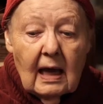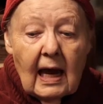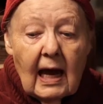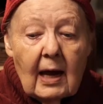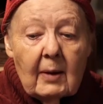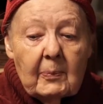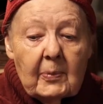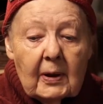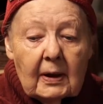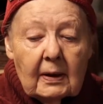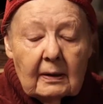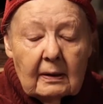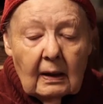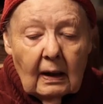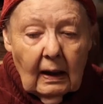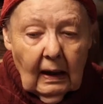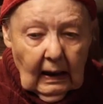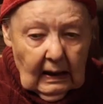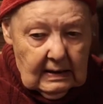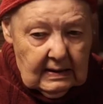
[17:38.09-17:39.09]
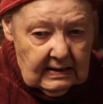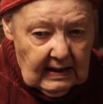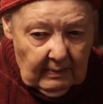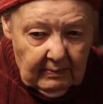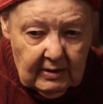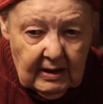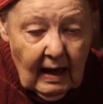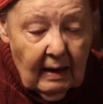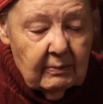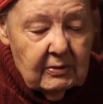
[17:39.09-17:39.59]
happen
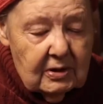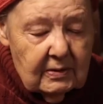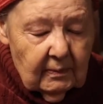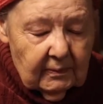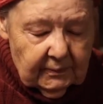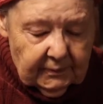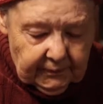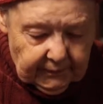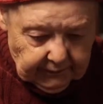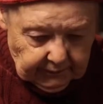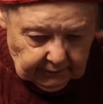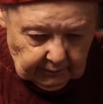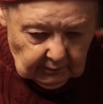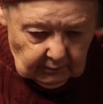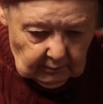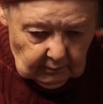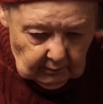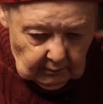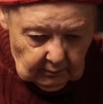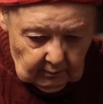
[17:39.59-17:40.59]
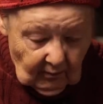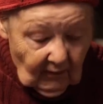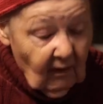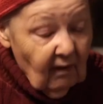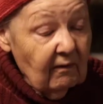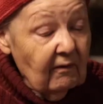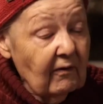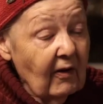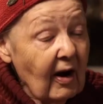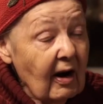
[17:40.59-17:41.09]
sometimes
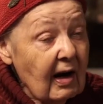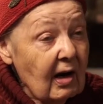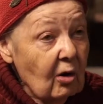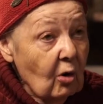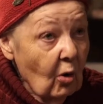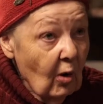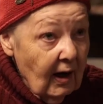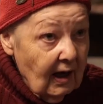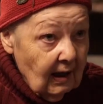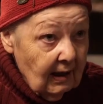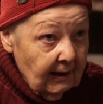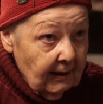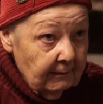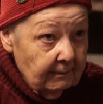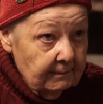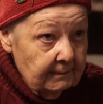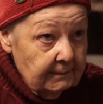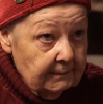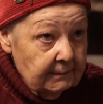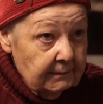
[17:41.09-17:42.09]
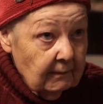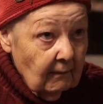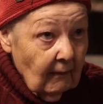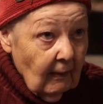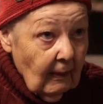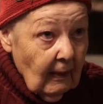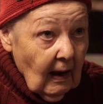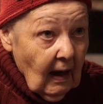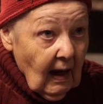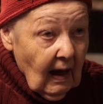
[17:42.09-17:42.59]
very quickly.
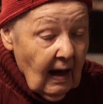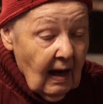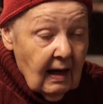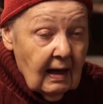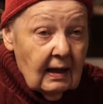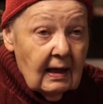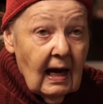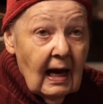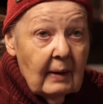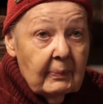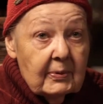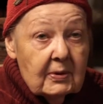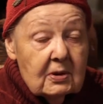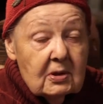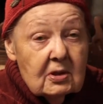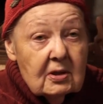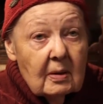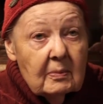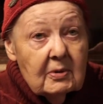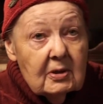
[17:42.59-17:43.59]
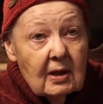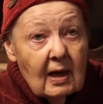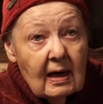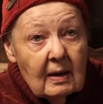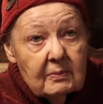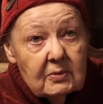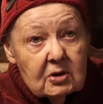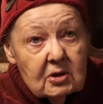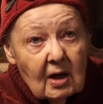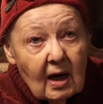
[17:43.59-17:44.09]
It can happen
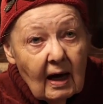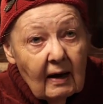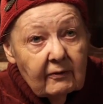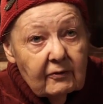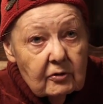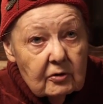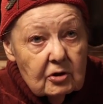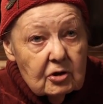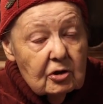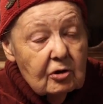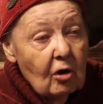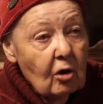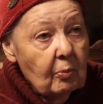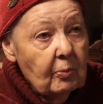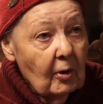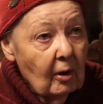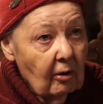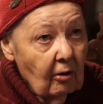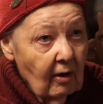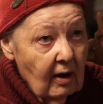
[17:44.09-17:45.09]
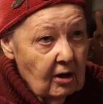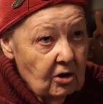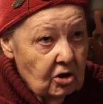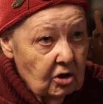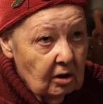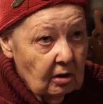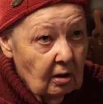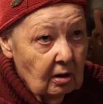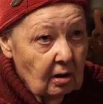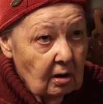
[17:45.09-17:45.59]
sometimes after a slow
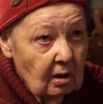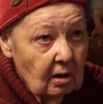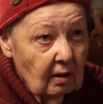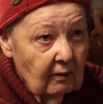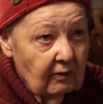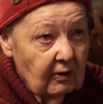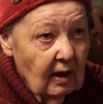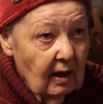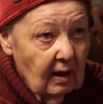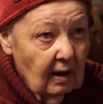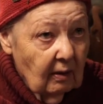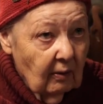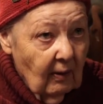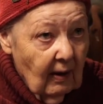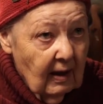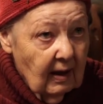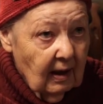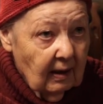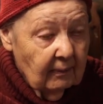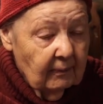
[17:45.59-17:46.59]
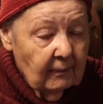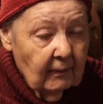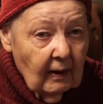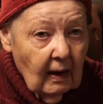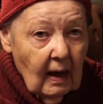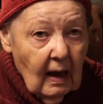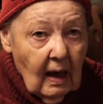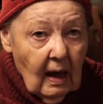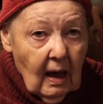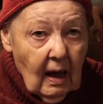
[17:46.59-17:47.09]
progression of getting ready.
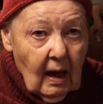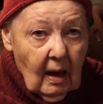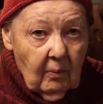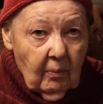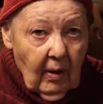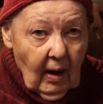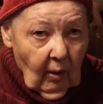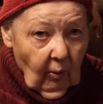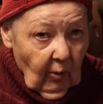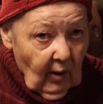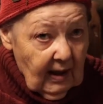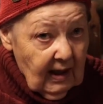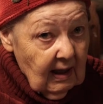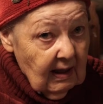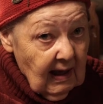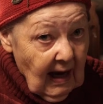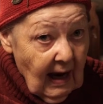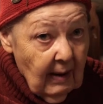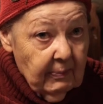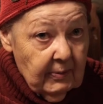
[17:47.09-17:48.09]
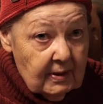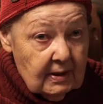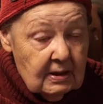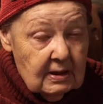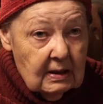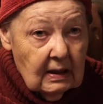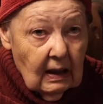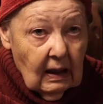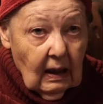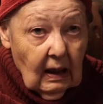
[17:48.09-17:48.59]
But when it
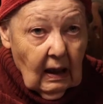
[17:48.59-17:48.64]
happens,